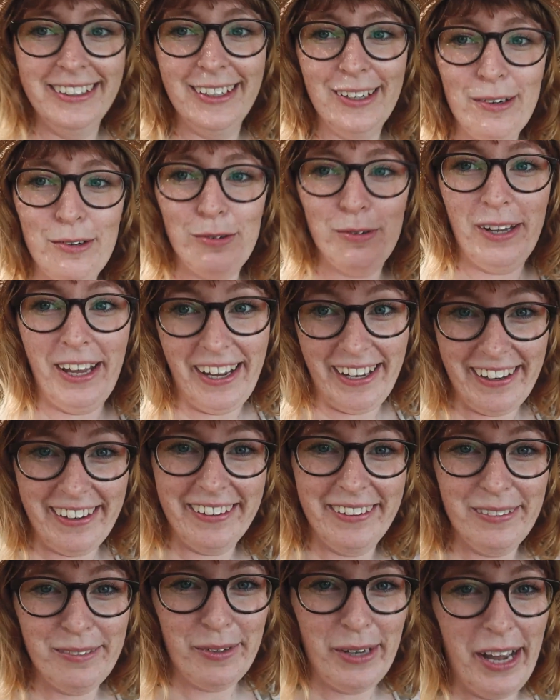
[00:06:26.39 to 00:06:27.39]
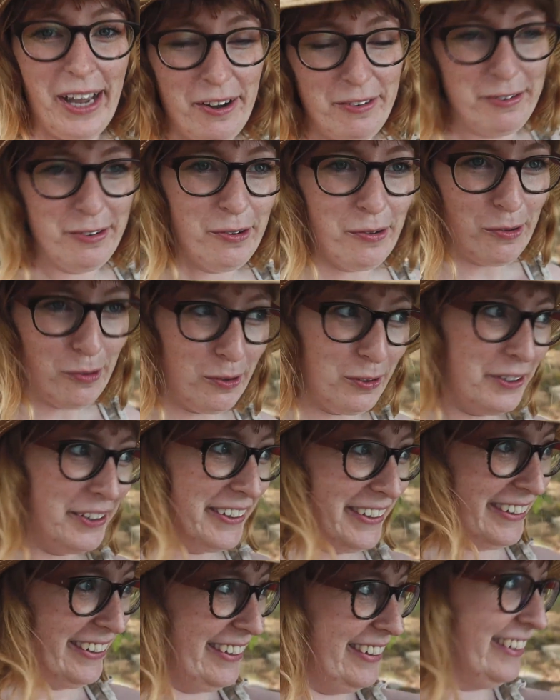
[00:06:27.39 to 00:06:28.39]
a whole island, we have all
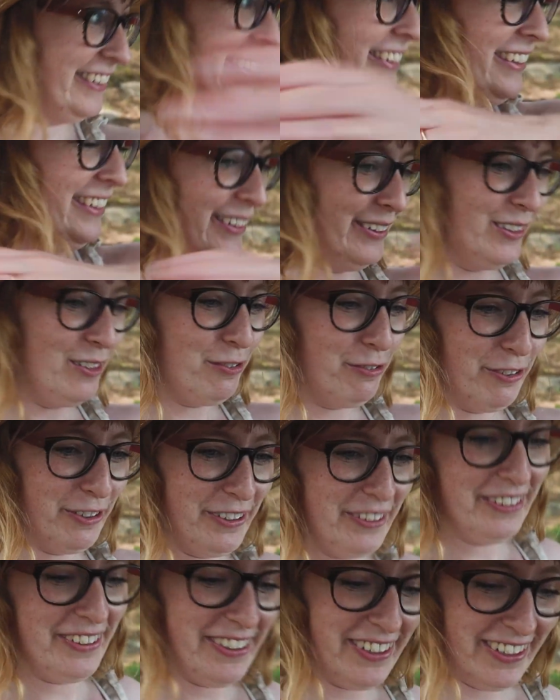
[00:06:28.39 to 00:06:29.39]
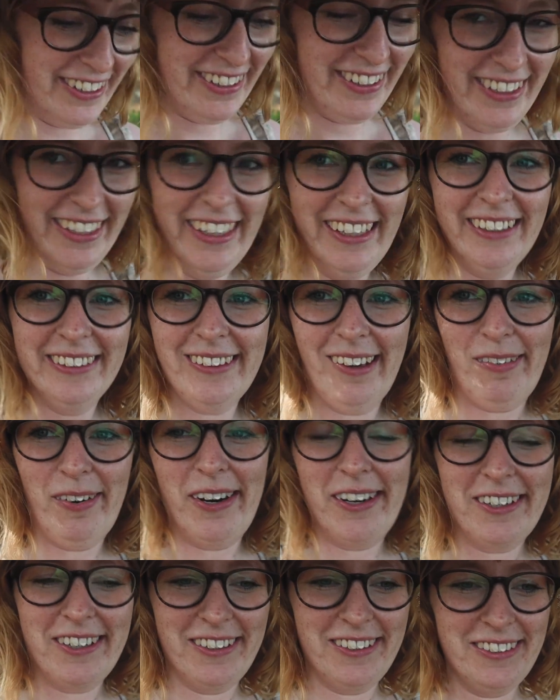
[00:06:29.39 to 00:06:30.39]
the different
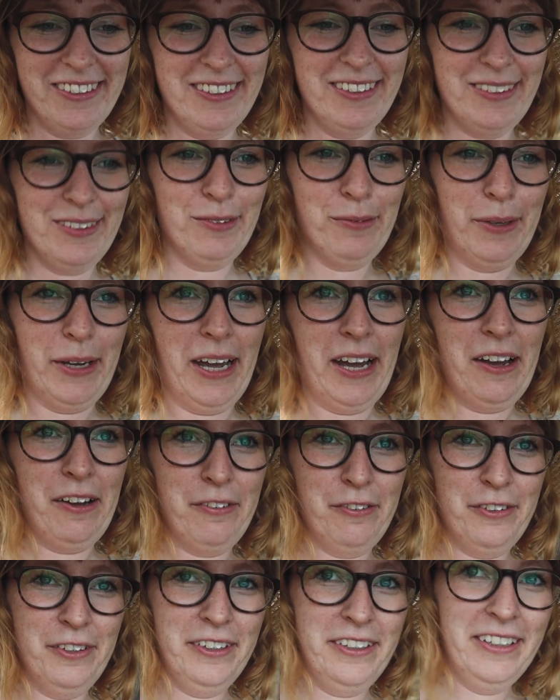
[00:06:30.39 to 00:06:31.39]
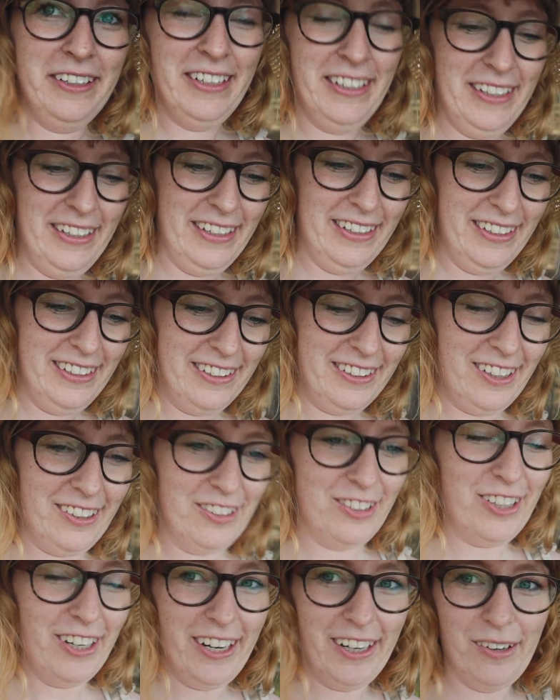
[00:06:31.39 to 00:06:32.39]
directions, so we have
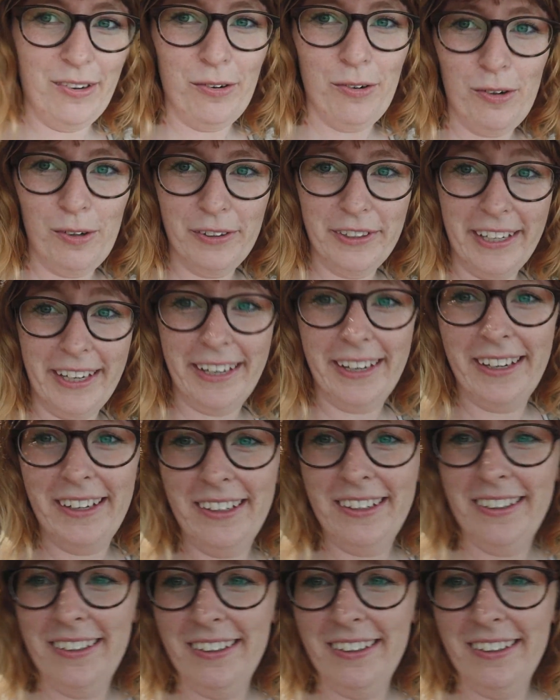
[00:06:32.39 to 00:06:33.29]
sunshine all day